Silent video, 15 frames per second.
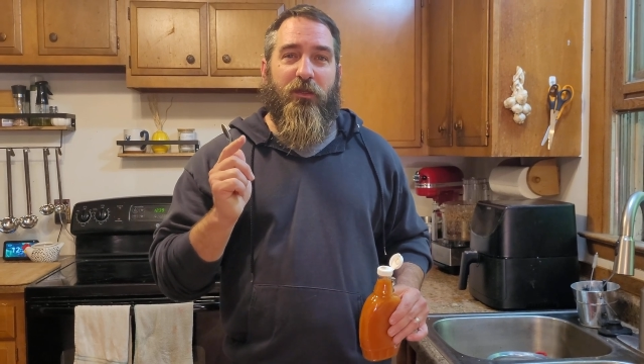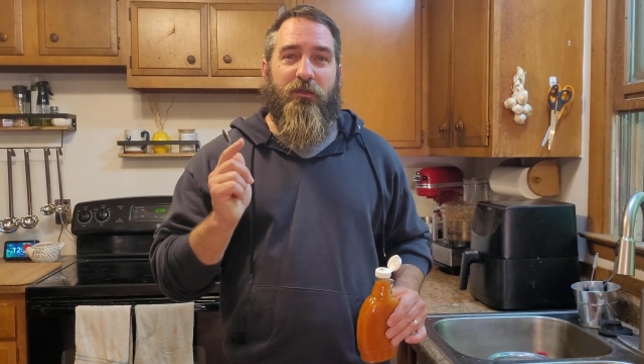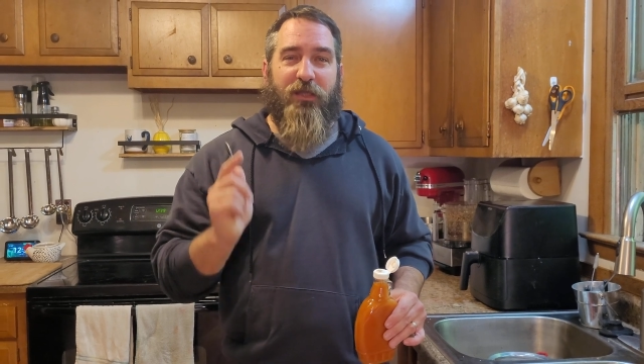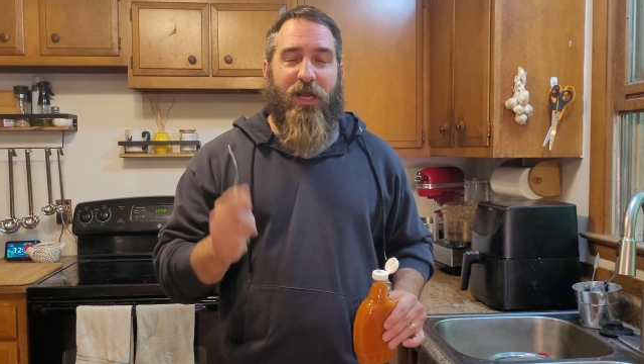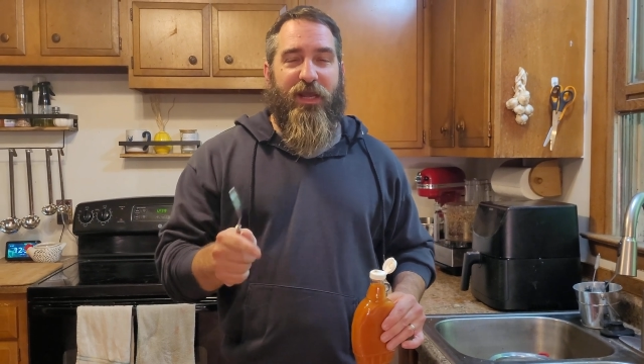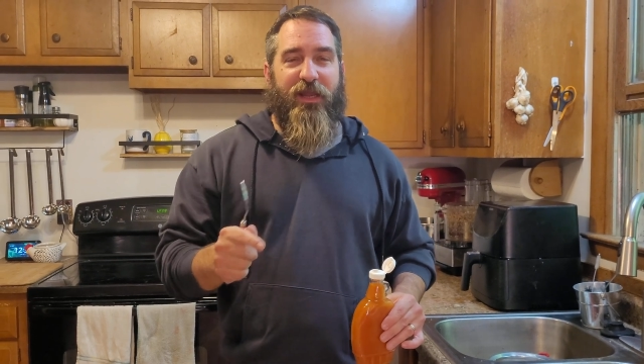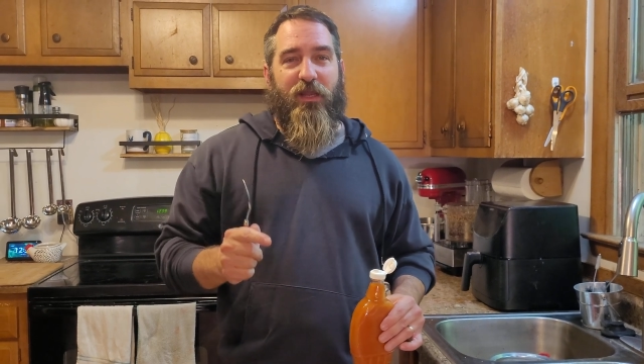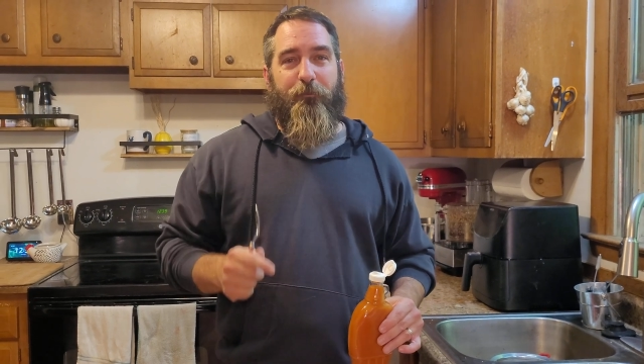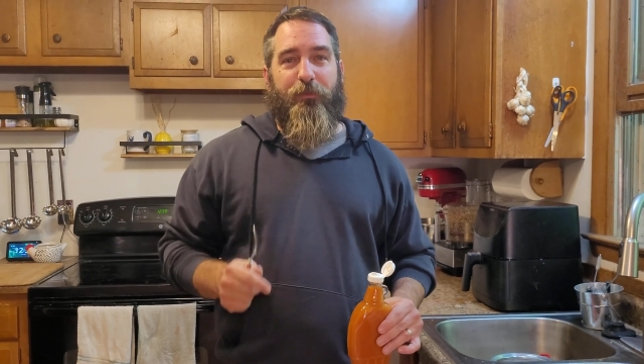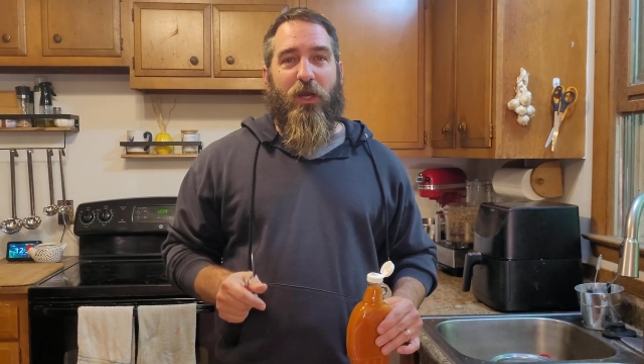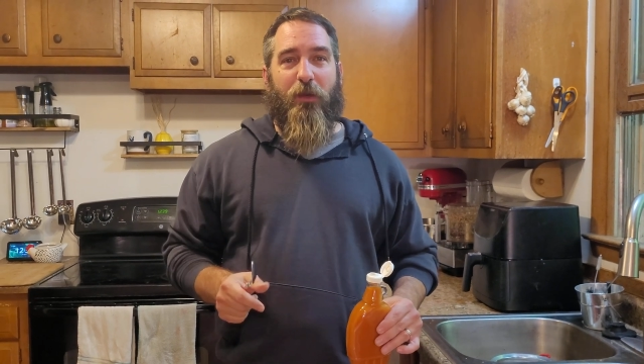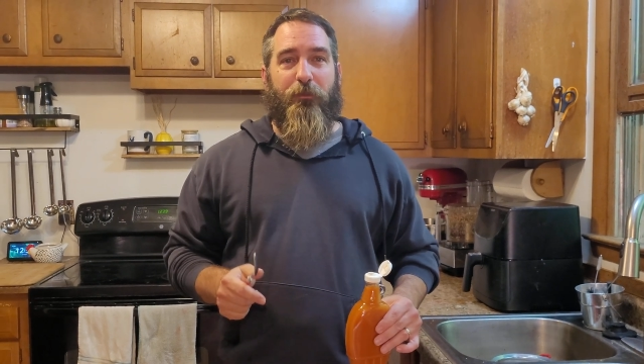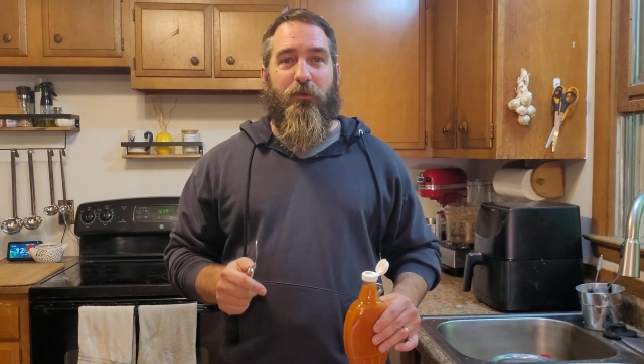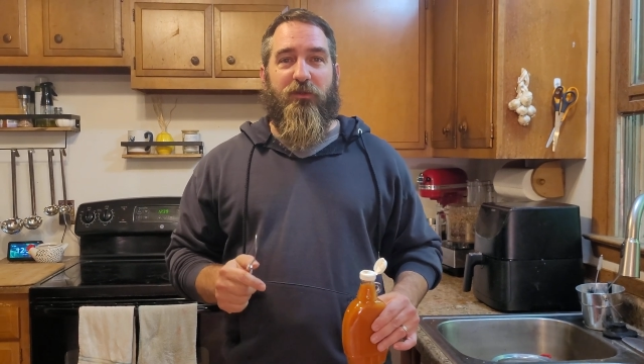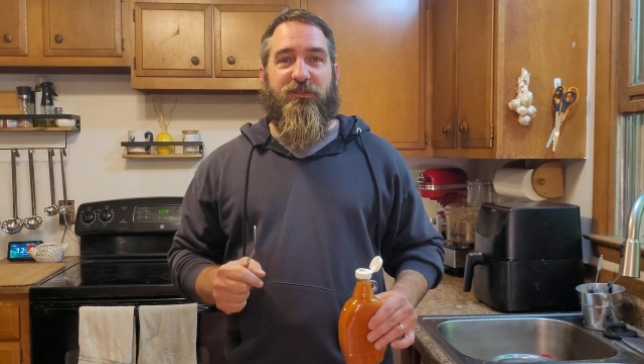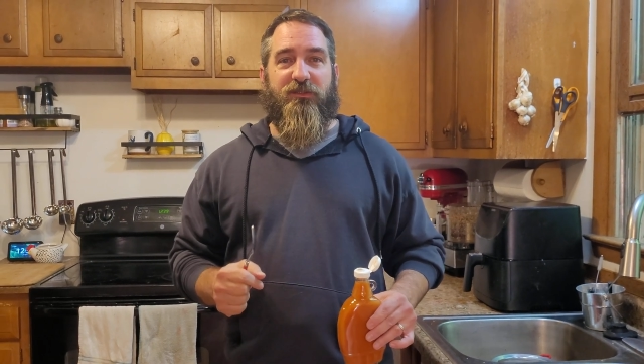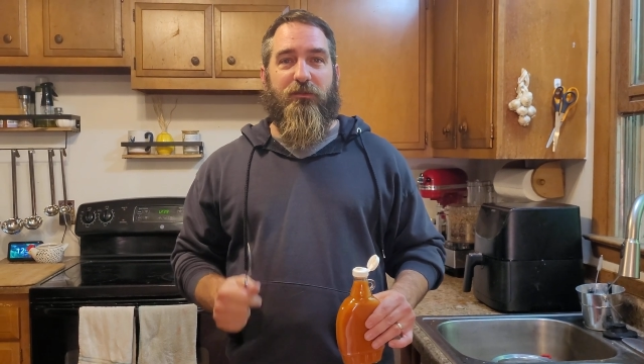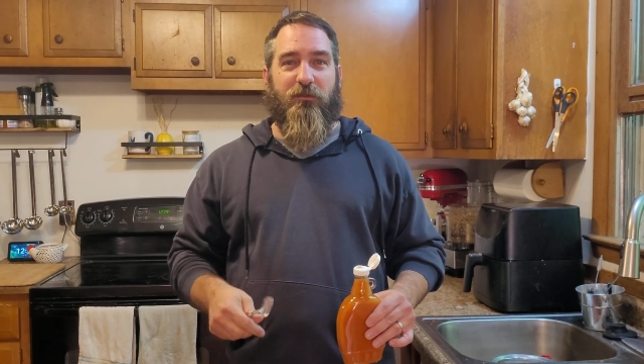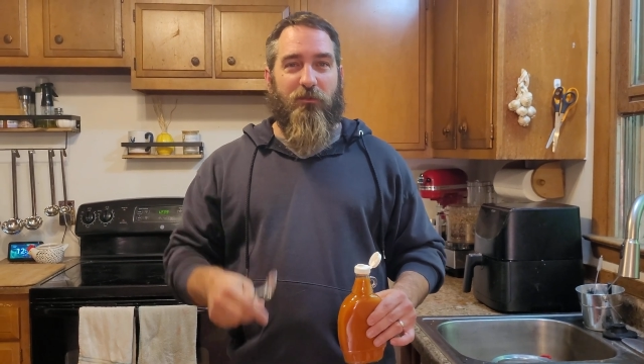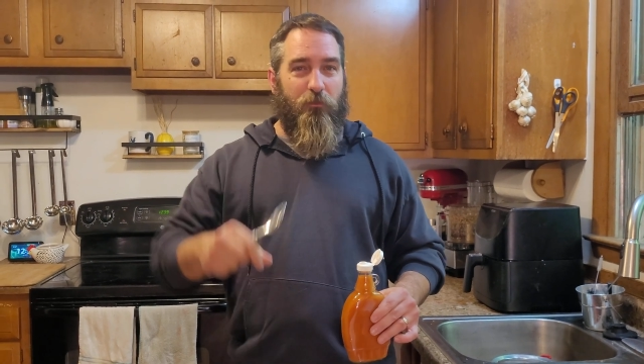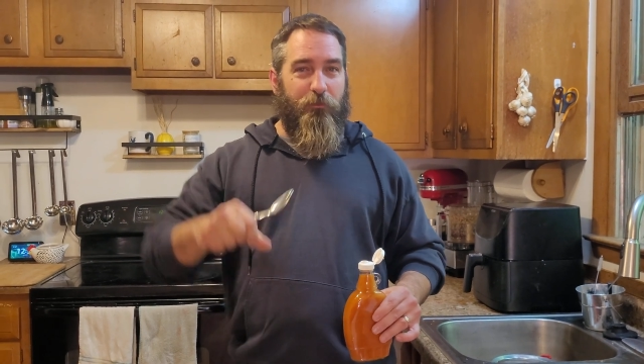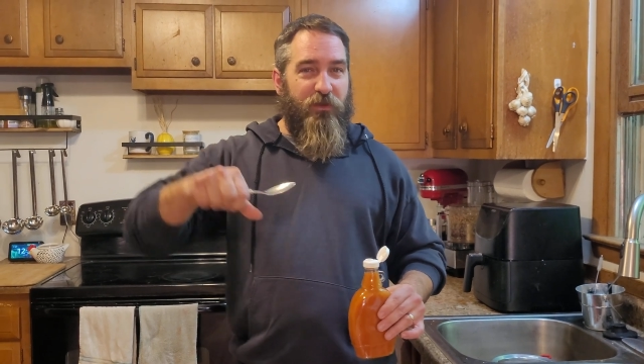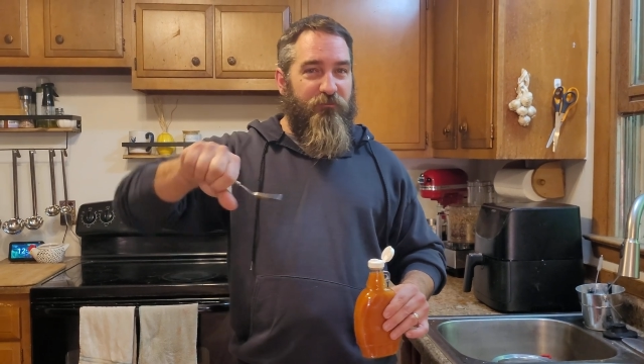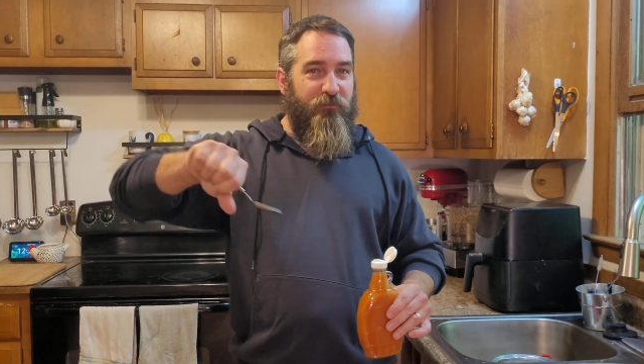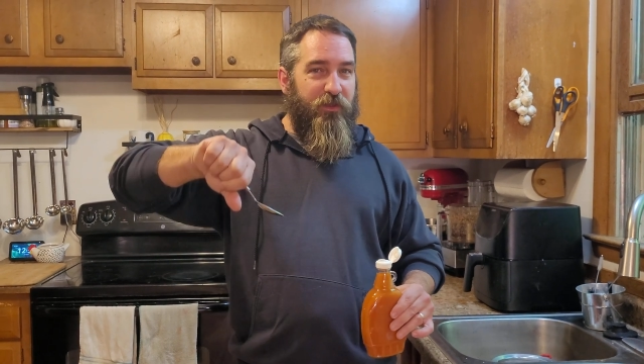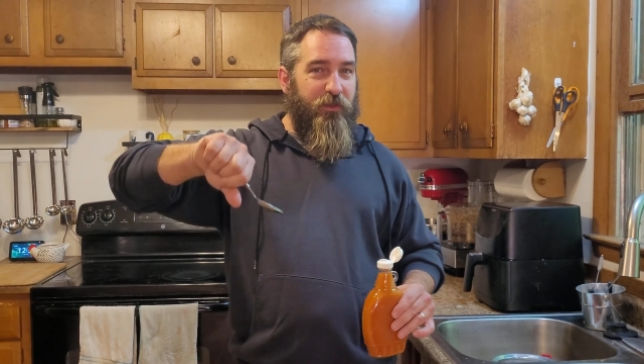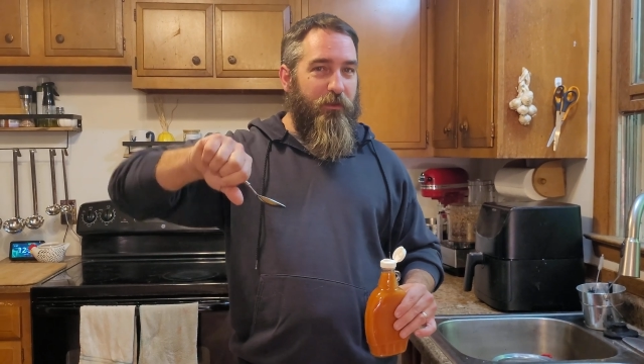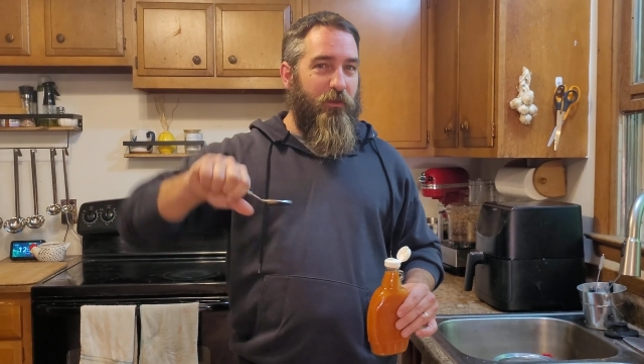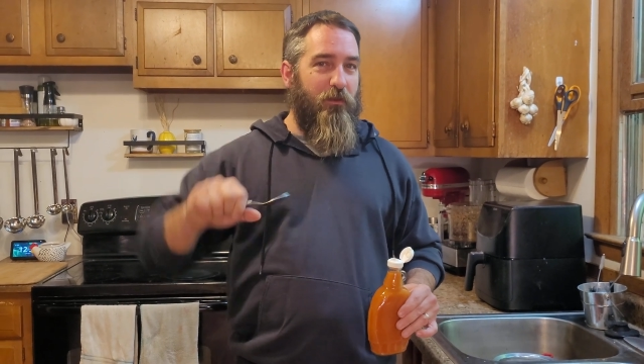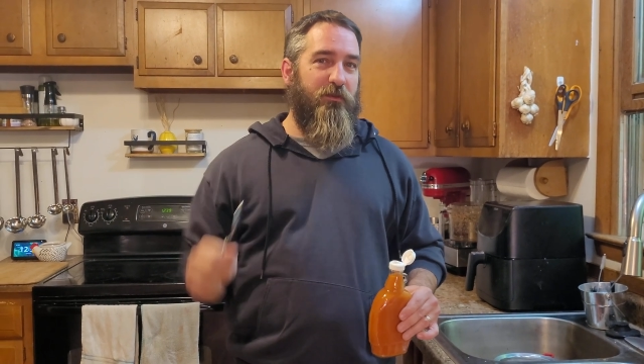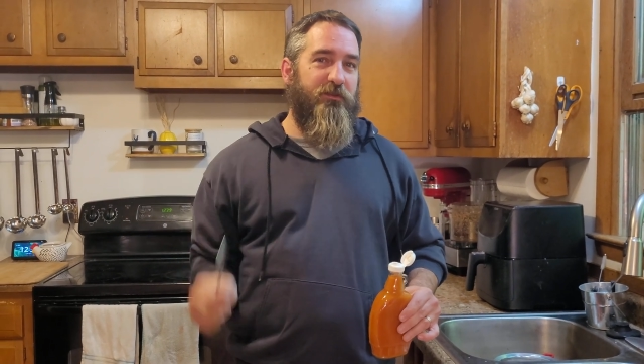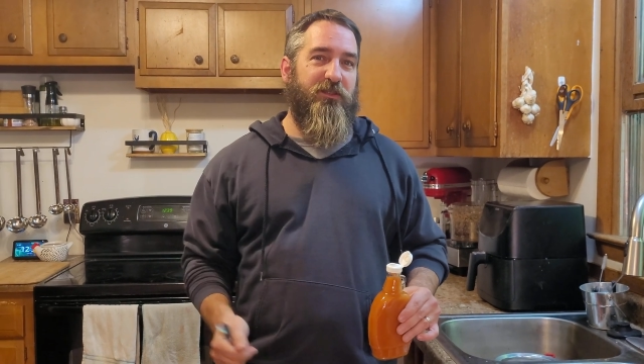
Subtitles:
cayenne peppers. A little bit of vinegar